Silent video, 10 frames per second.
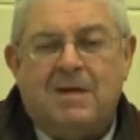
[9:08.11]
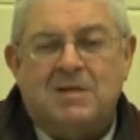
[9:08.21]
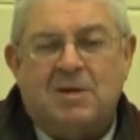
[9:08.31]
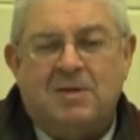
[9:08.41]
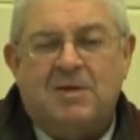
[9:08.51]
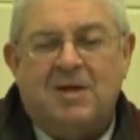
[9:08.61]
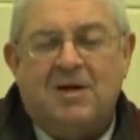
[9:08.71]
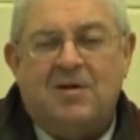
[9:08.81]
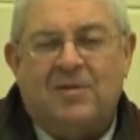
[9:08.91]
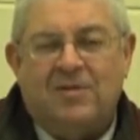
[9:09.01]
so in
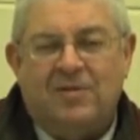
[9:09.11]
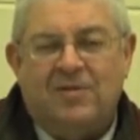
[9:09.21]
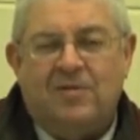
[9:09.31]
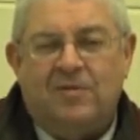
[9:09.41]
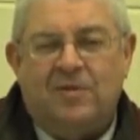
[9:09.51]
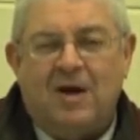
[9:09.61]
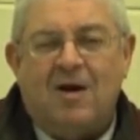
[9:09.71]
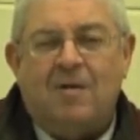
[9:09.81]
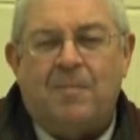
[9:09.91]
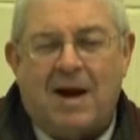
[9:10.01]

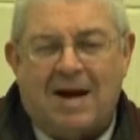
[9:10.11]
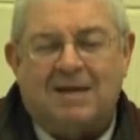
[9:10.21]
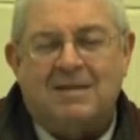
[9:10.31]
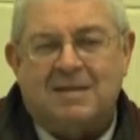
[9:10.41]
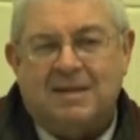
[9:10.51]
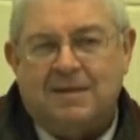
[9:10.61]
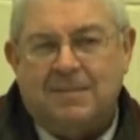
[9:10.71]
their policy,